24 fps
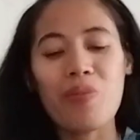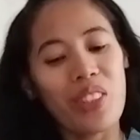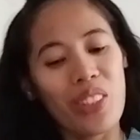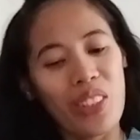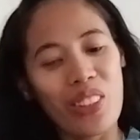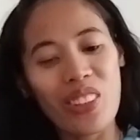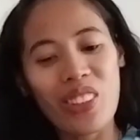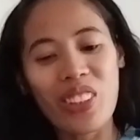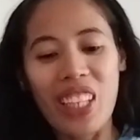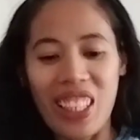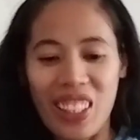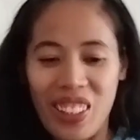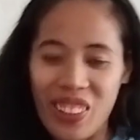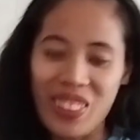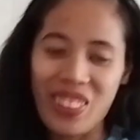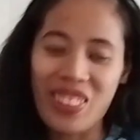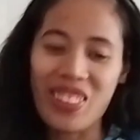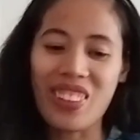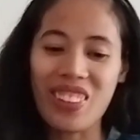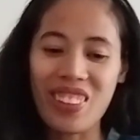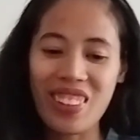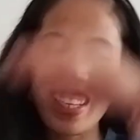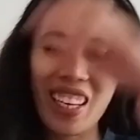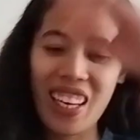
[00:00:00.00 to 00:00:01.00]
Yung ganon.
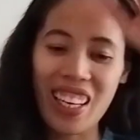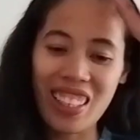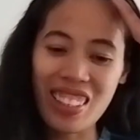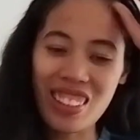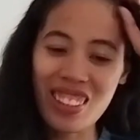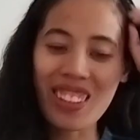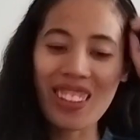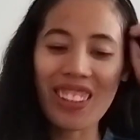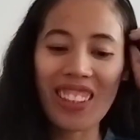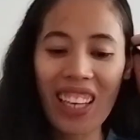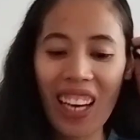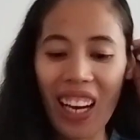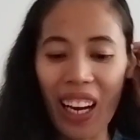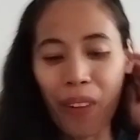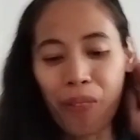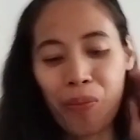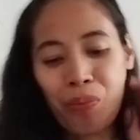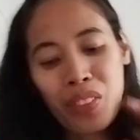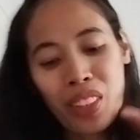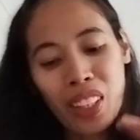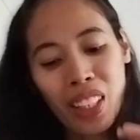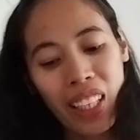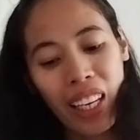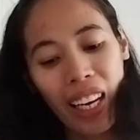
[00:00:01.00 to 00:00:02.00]
Okay, so yeah,
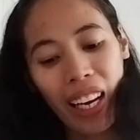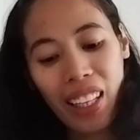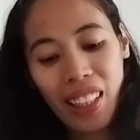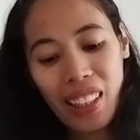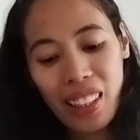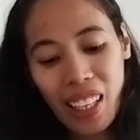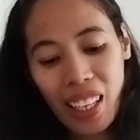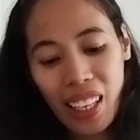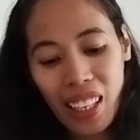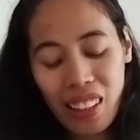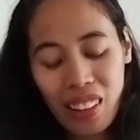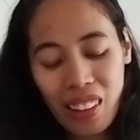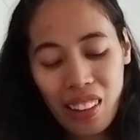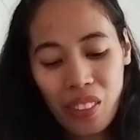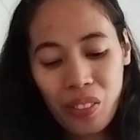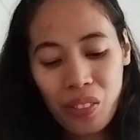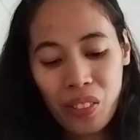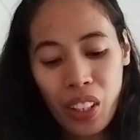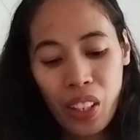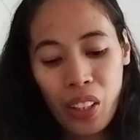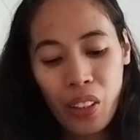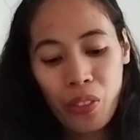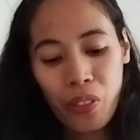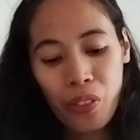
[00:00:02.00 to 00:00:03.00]
and then
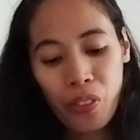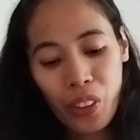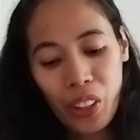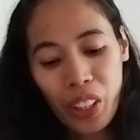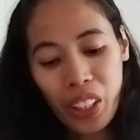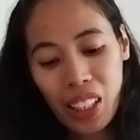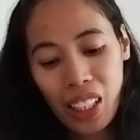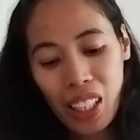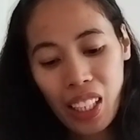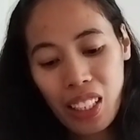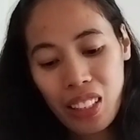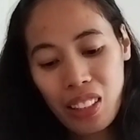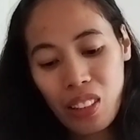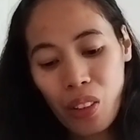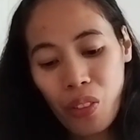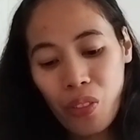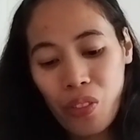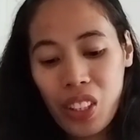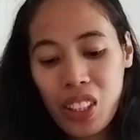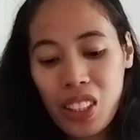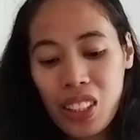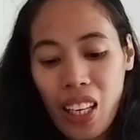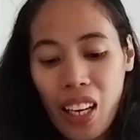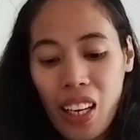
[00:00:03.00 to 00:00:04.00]
fourth is
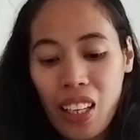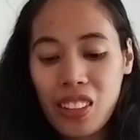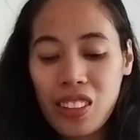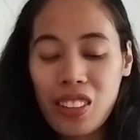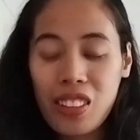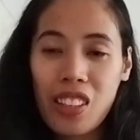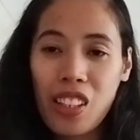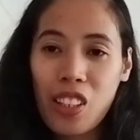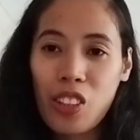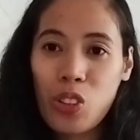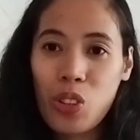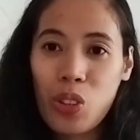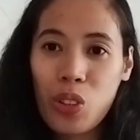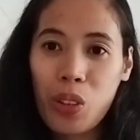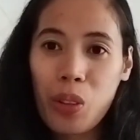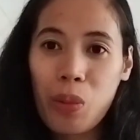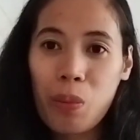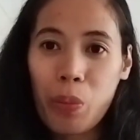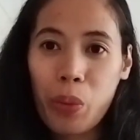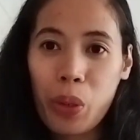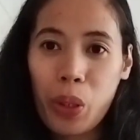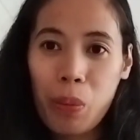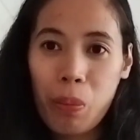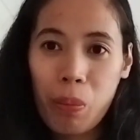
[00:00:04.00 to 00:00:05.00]
visa extension
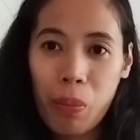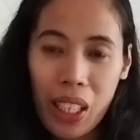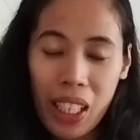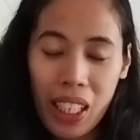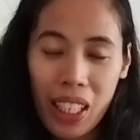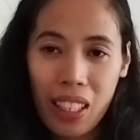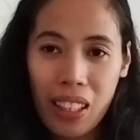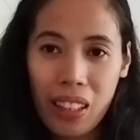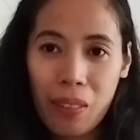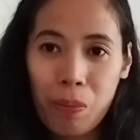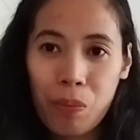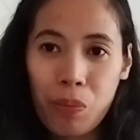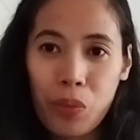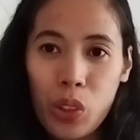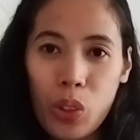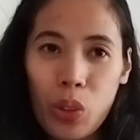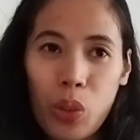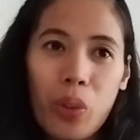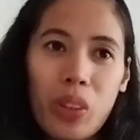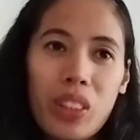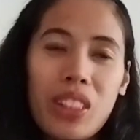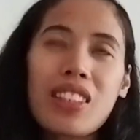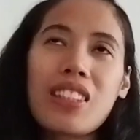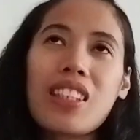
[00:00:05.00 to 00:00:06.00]
permit. So
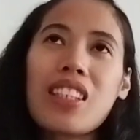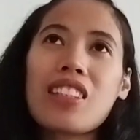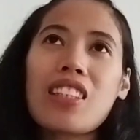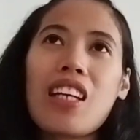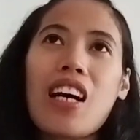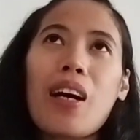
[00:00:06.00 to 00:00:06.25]
what's this?